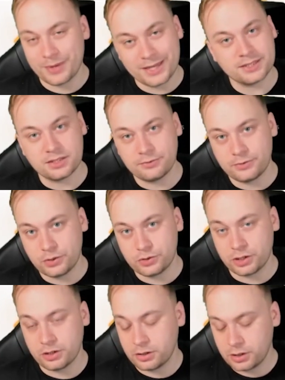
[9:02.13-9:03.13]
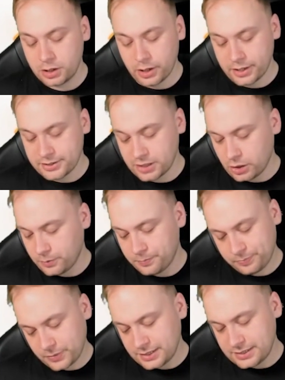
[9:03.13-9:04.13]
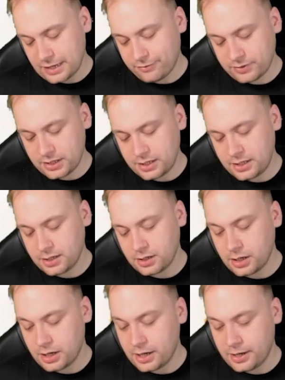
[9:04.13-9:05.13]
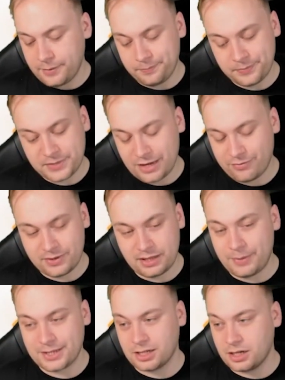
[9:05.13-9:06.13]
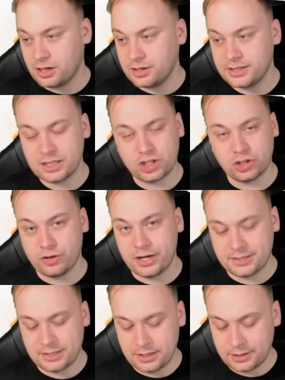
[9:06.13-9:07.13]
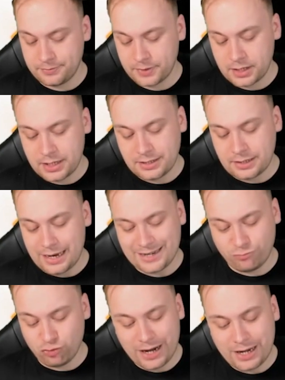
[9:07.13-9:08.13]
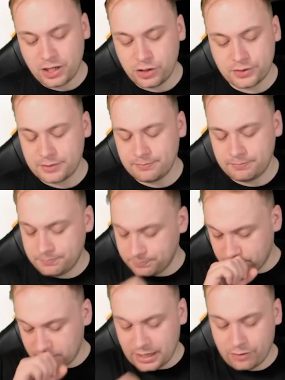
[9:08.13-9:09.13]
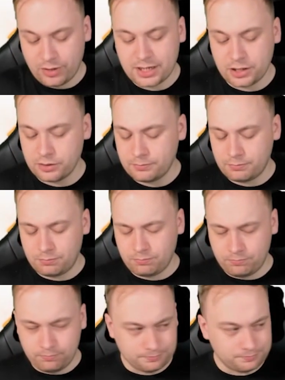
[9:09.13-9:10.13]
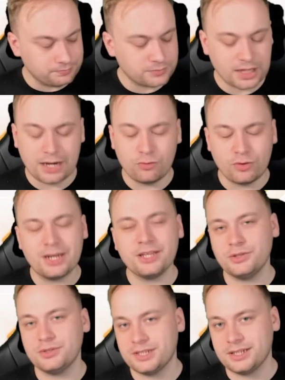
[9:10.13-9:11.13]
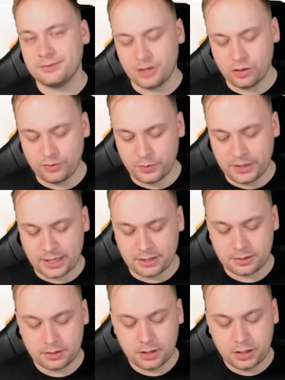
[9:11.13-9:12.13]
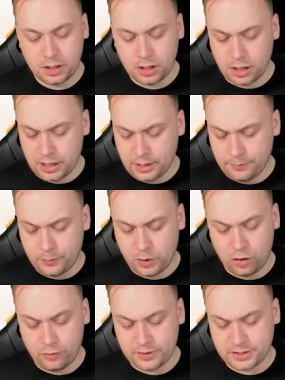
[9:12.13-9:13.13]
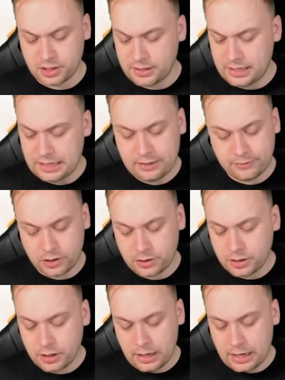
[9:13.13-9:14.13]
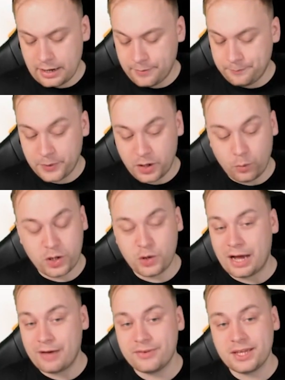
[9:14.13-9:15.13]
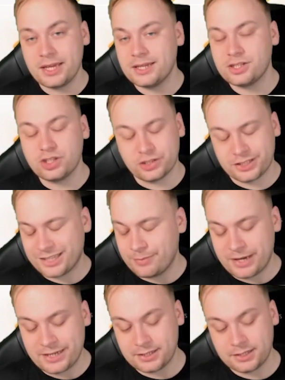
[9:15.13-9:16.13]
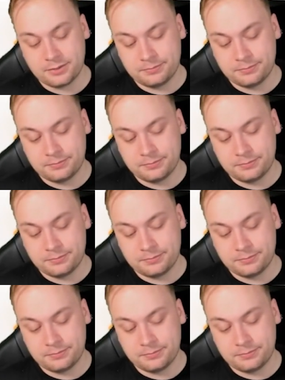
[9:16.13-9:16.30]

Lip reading: Instant Fusion. So definitely the best card. It's actually crazy. I rarely used I rarely used it over the weekend. Or over the Sunday even. But when you have it, it's just amazing.